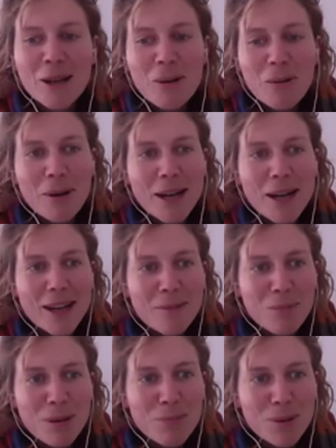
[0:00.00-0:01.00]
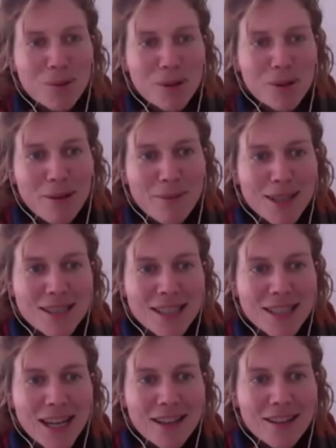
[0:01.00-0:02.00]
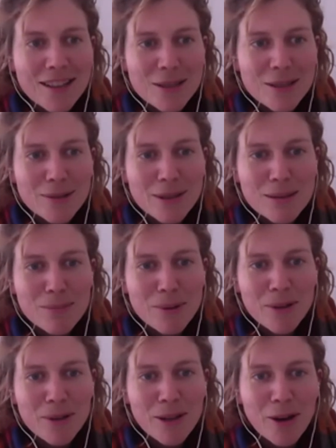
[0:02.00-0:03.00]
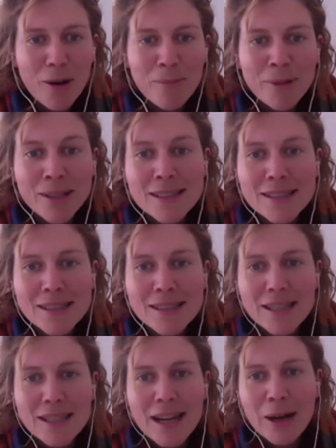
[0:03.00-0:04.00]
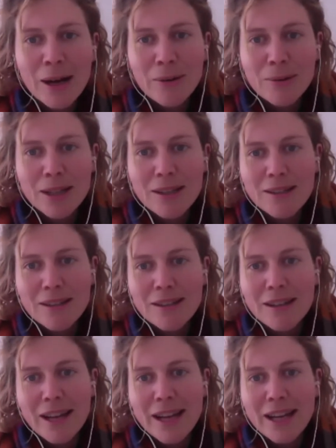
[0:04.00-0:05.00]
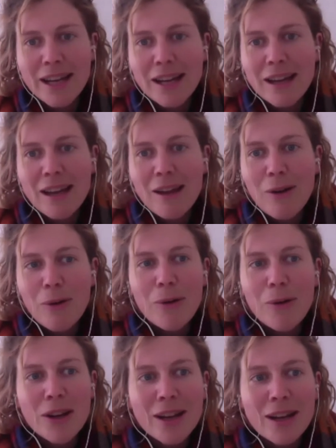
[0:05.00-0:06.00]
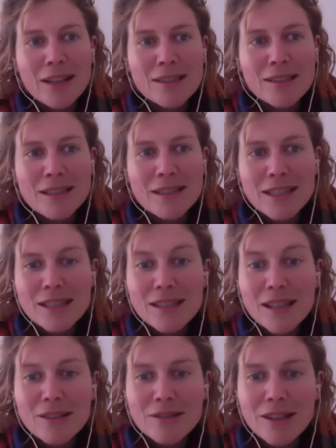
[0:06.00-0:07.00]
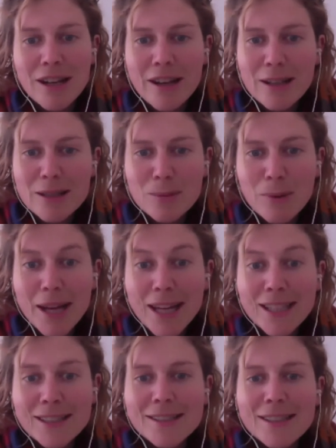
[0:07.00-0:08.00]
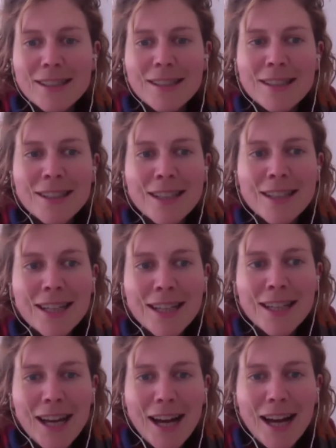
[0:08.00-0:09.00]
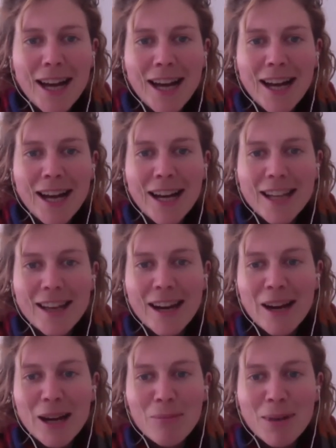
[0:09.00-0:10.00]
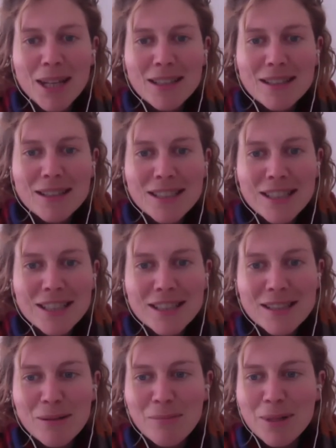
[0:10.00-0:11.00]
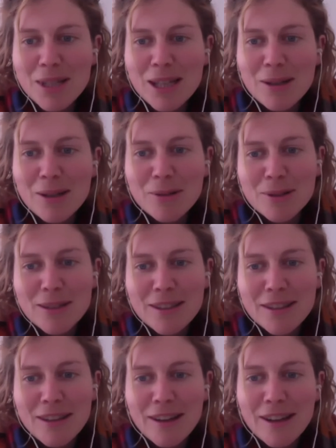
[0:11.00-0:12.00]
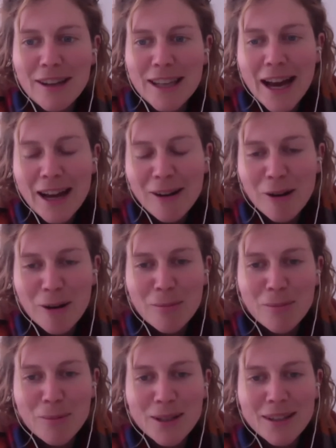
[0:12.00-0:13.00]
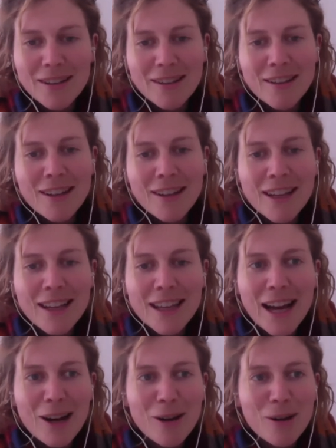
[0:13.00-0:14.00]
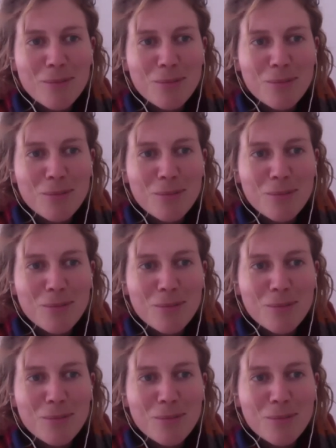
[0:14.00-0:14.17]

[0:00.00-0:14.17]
where people were coming together to explore the commons and how we could like organize in decentralized ways. And there I met somebody called Jakob, and Jakob